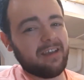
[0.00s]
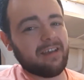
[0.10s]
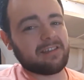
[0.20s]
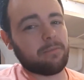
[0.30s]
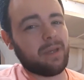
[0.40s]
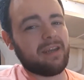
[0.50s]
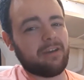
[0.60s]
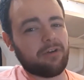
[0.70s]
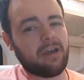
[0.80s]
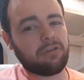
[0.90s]
is,
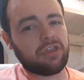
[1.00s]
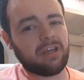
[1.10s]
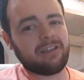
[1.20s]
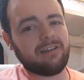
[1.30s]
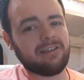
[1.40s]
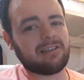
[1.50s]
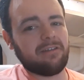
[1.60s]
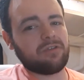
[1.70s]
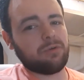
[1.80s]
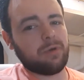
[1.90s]
depending on how thick the knee
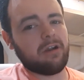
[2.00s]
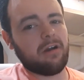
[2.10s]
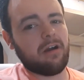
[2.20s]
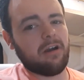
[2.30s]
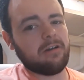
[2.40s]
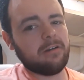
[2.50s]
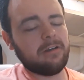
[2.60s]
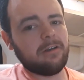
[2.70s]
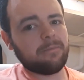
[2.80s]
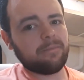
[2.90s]
sleeves you wear are,
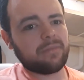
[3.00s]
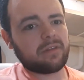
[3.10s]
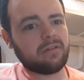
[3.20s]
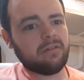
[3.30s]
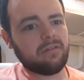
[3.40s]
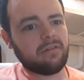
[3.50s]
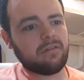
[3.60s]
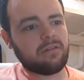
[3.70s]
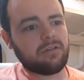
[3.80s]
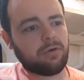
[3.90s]

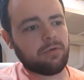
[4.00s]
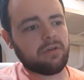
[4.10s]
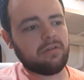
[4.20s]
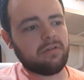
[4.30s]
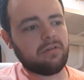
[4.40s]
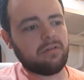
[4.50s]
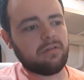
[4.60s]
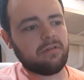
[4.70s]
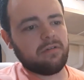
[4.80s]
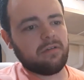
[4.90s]
don't
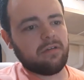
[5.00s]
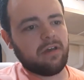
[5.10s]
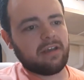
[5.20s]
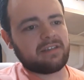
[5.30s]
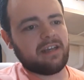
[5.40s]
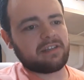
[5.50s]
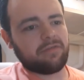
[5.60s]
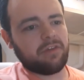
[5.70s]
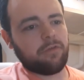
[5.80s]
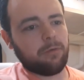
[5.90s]

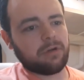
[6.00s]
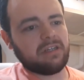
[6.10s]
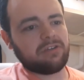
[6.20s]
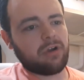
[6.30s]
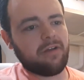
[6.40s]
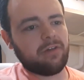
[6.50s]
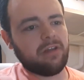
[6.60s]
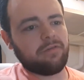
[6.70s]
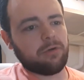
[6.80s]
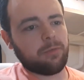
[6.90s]
excessively forward knee travel
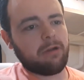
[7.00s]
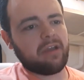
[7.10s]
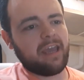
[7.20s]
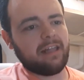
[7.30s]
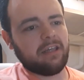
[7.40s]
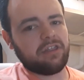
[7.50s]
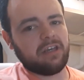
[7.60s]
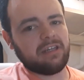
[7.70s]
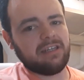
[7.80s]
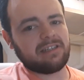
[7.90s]
if you're wearing hella
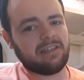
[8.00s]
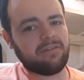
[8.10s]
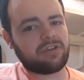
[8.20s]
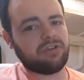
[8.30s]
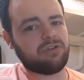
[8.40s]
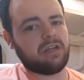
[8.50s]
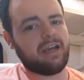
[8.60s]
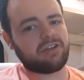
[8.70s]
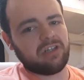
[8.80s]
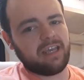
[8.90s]
thick knee sleeves, because you can
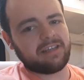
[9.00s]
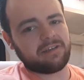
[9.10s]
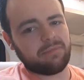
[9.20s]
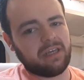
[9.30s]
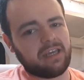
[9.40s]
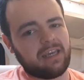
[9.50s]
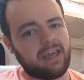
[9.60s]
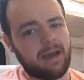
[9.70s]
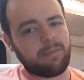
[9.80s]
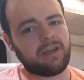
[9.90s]
actually get some like
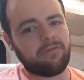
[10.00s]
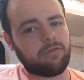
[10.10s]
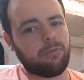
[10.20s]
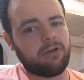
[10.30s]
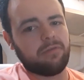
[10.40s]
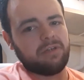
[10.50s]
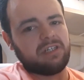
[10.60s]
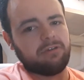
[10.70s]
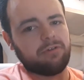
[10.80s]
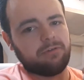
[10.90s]
gapping from where the
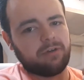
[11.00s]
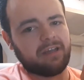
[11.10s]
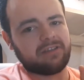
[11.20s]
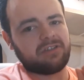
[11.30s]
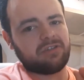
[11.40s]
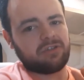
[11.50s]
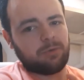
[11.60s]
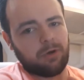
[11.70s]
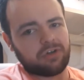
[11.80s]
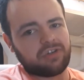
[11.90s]
material gets
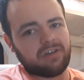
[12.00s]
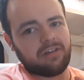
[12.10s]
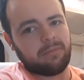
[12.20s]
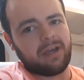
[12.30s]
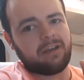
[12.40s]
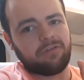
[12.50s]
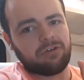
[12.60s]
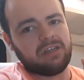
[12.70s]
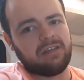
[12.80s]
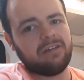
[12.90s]
squashed at the back of
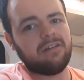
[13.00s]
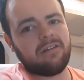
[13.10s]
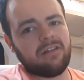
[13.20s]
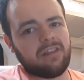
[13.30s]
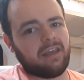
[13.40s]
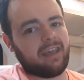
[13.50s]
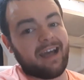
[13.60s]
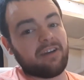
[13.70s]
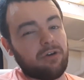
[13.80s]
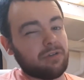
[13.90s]
your knee that
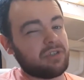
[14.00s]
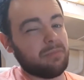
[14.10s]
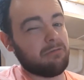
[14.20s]
can cause some